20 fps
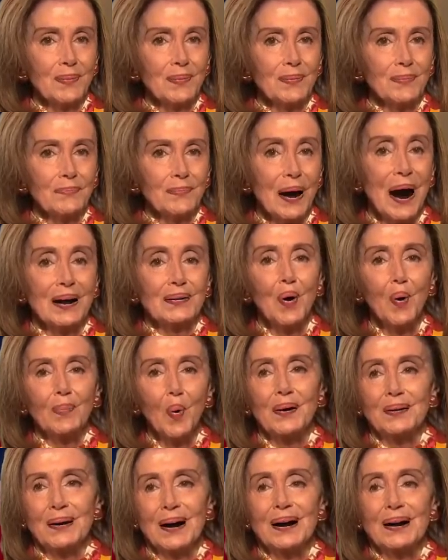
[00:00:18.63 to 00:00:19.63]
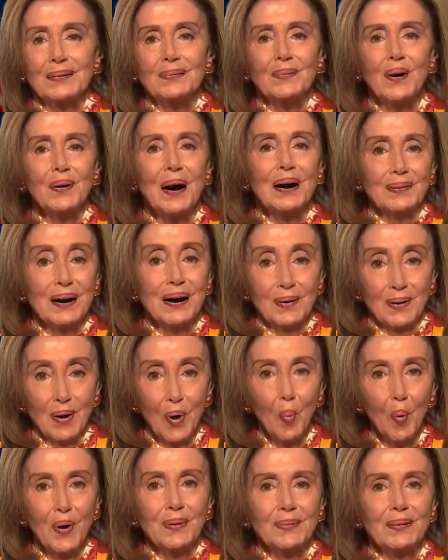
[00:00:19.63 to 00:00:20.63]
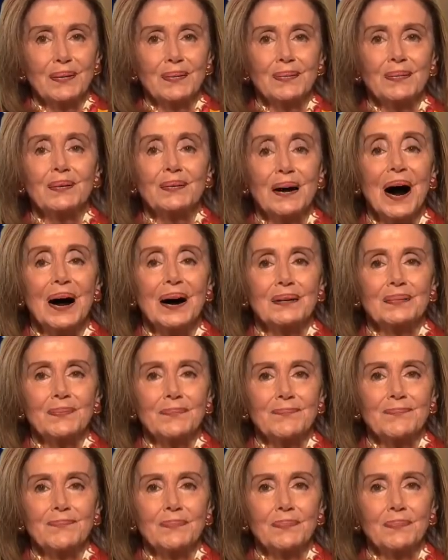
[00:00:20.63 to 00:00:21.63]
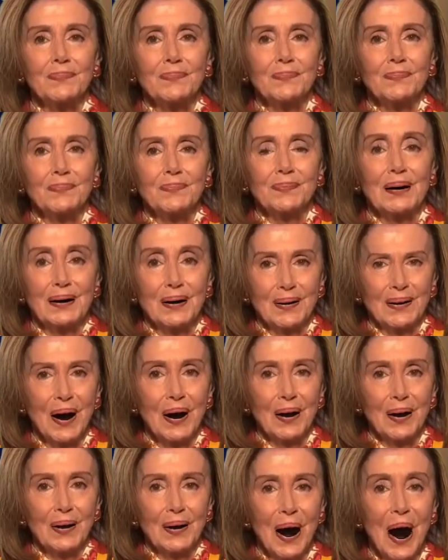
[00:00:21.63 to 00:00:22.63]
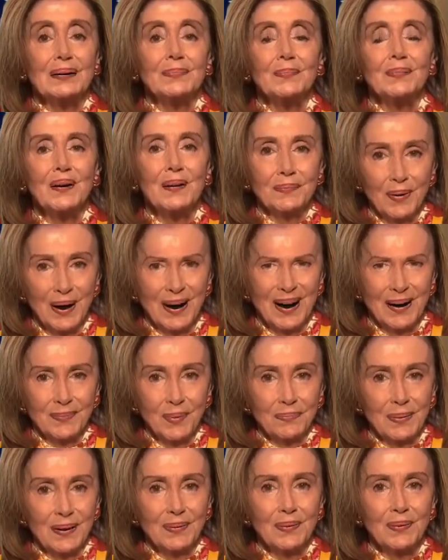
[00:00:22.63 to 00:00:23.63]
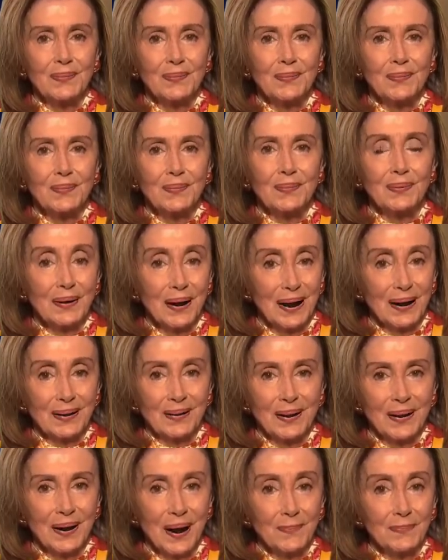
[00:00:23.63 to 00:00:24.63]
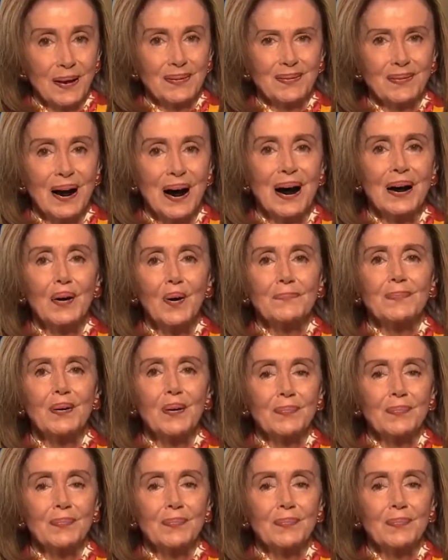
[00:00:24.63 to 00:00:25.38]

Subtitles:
But I don't want any of you out there to worry, okay? Because I'm from the government, and I'm here to help.